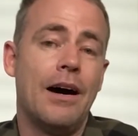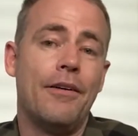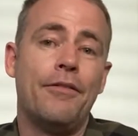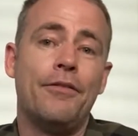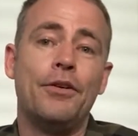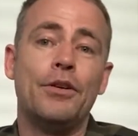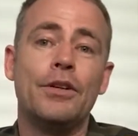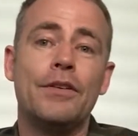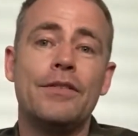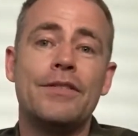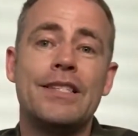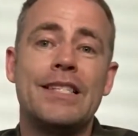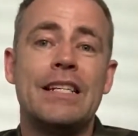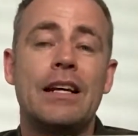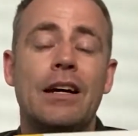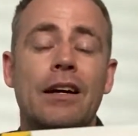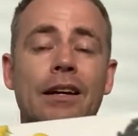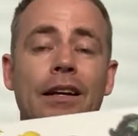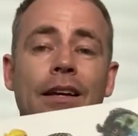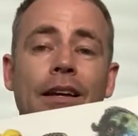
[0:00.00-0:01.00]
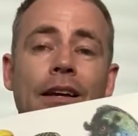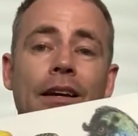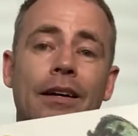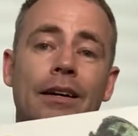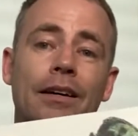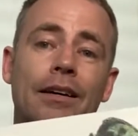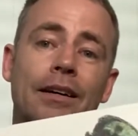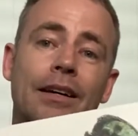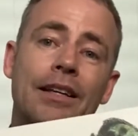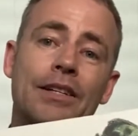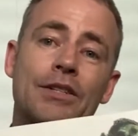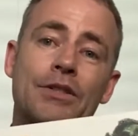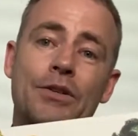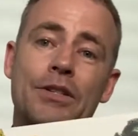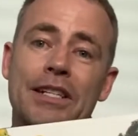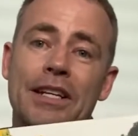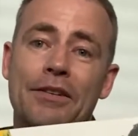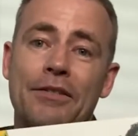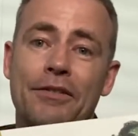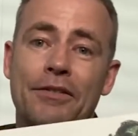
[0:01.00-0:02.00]
Full of stunning,
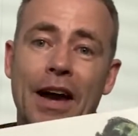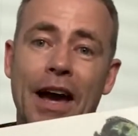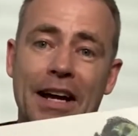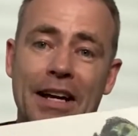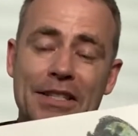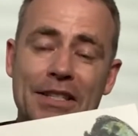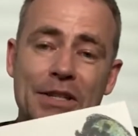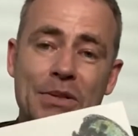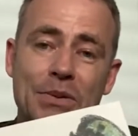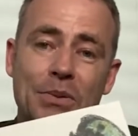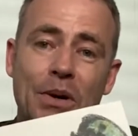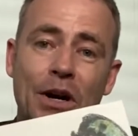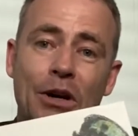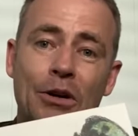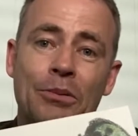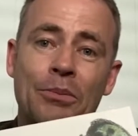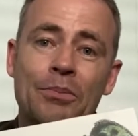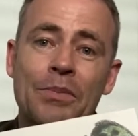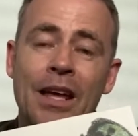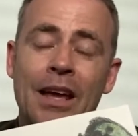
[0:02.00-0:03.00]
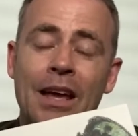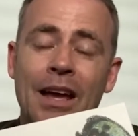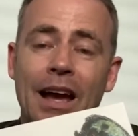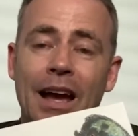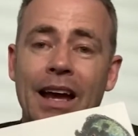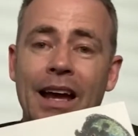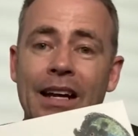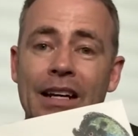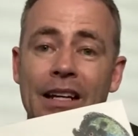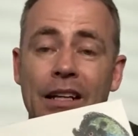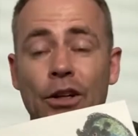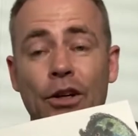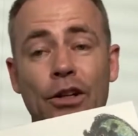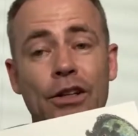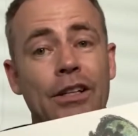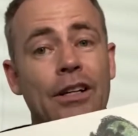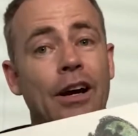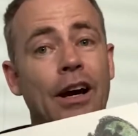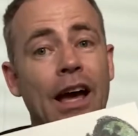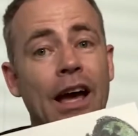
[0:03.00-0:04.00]
interesting facts as well, and a lot
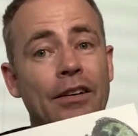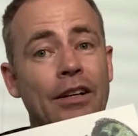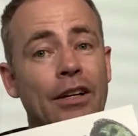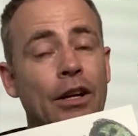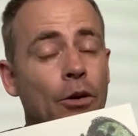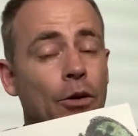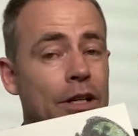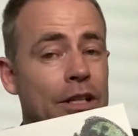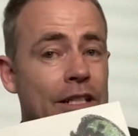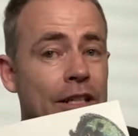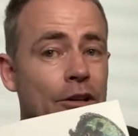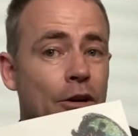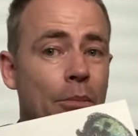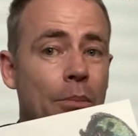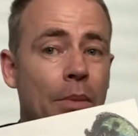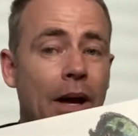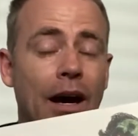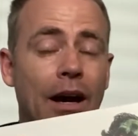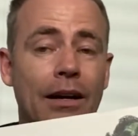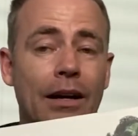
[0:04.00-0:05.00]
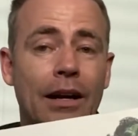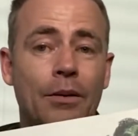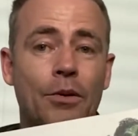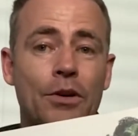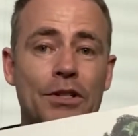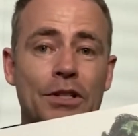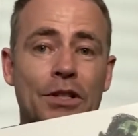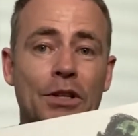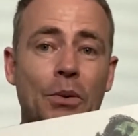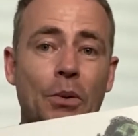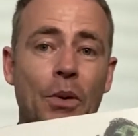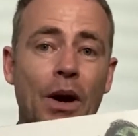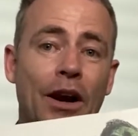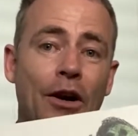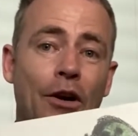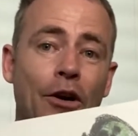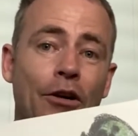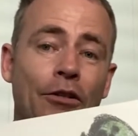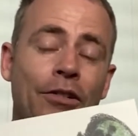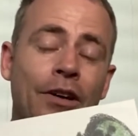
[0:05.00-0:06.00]
that I had no idea about and wasn't
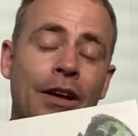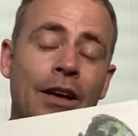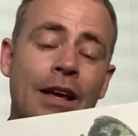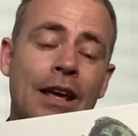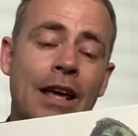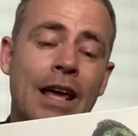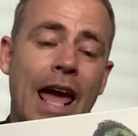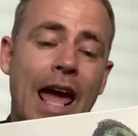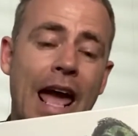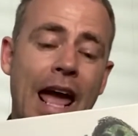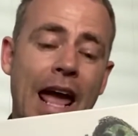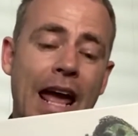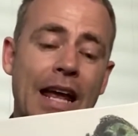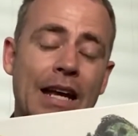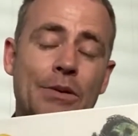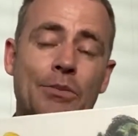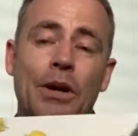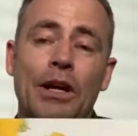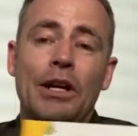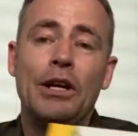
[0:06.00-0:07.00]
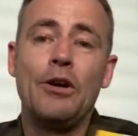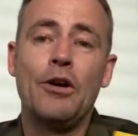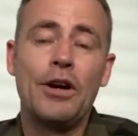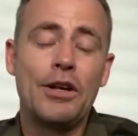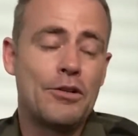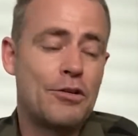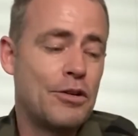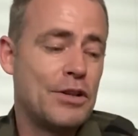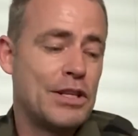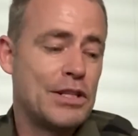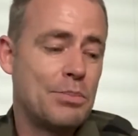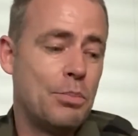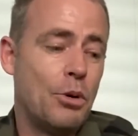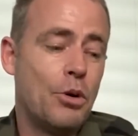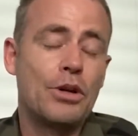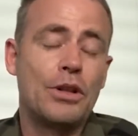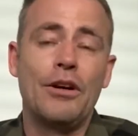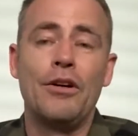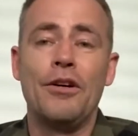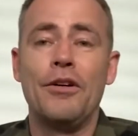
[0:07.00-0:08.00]
aware of. And when going through this
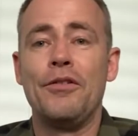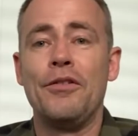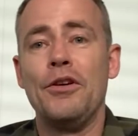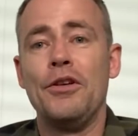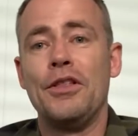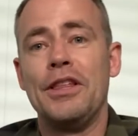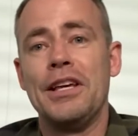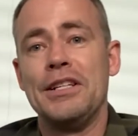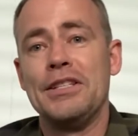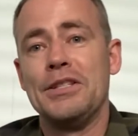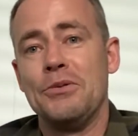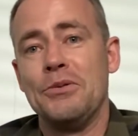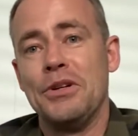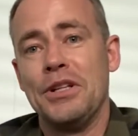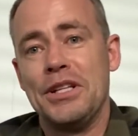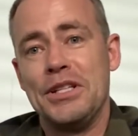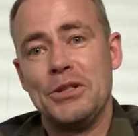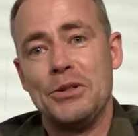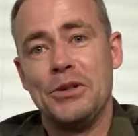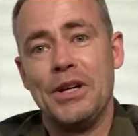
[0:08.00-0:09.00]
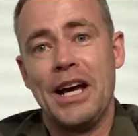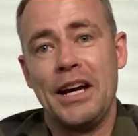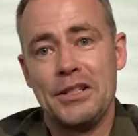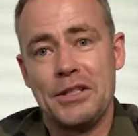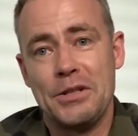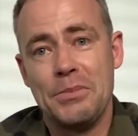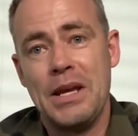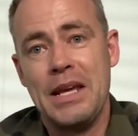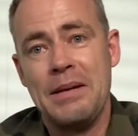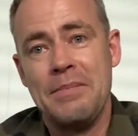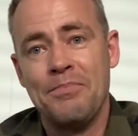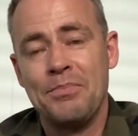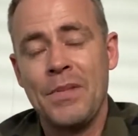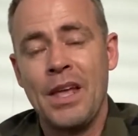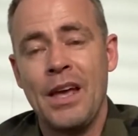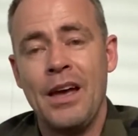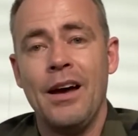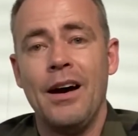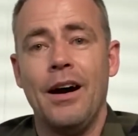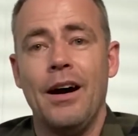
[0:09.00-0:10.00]
book, there are a few things that really stood out to me.
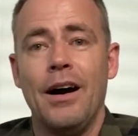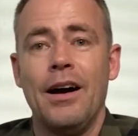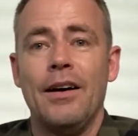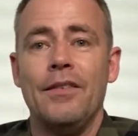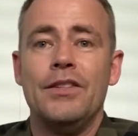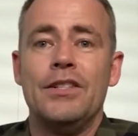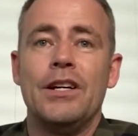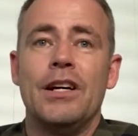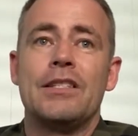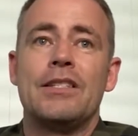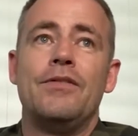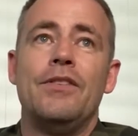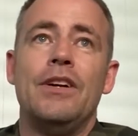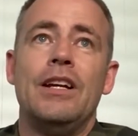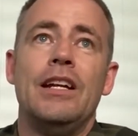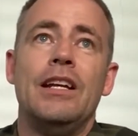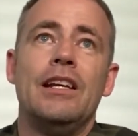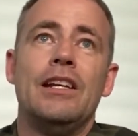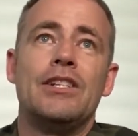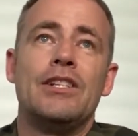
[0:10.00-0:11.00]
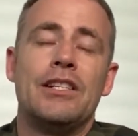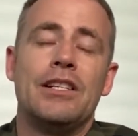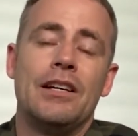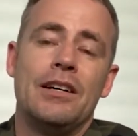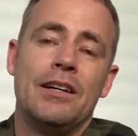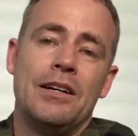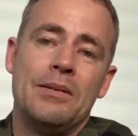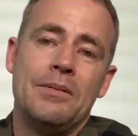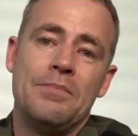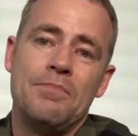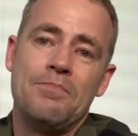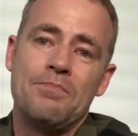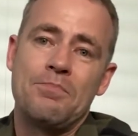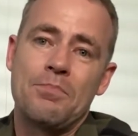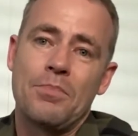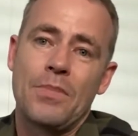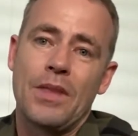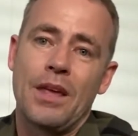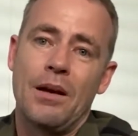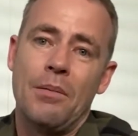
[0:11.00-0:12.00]
I have just finished
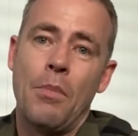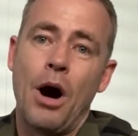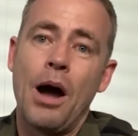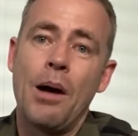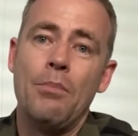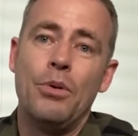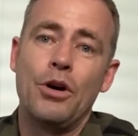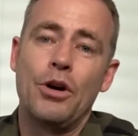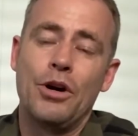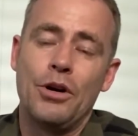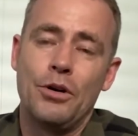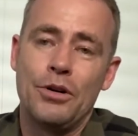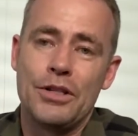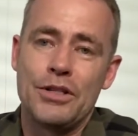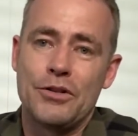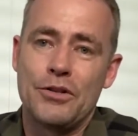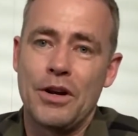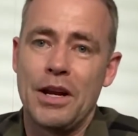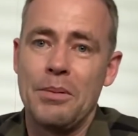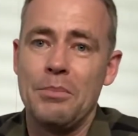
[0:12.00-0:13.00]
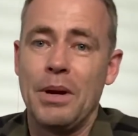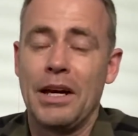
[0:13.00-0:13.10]
my book called Australian